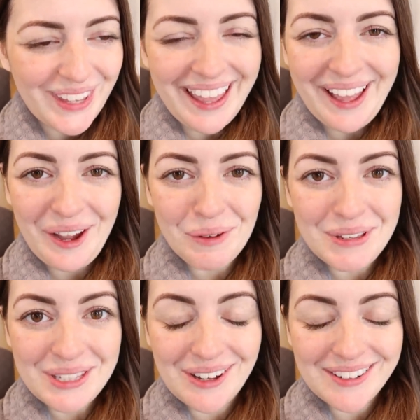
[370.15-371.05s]
yeah, I
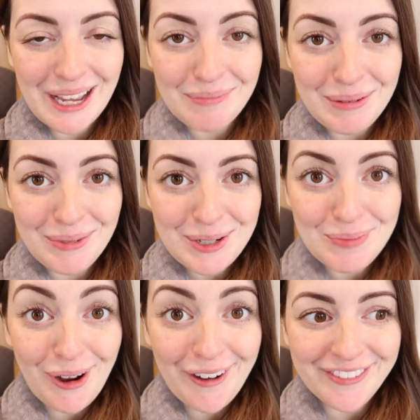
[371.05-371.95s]
hope it starts happening
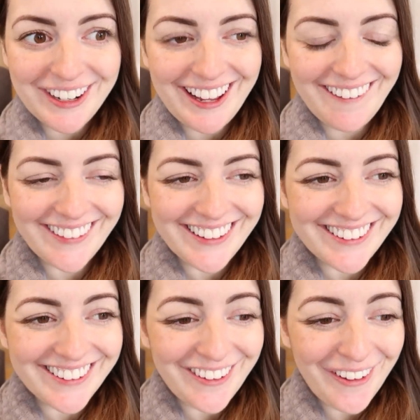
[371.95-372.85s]
much more often now.
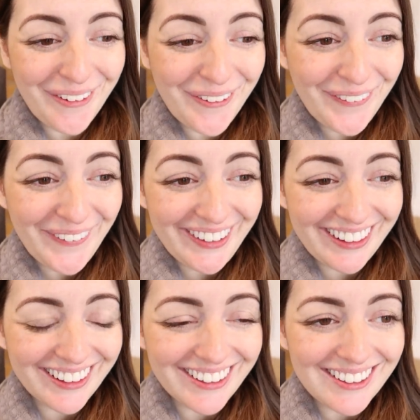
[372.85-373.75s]
That's so
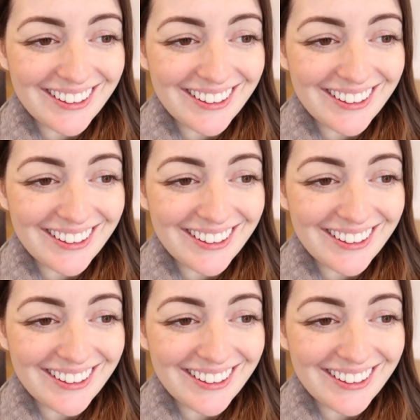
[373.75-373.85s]
cool.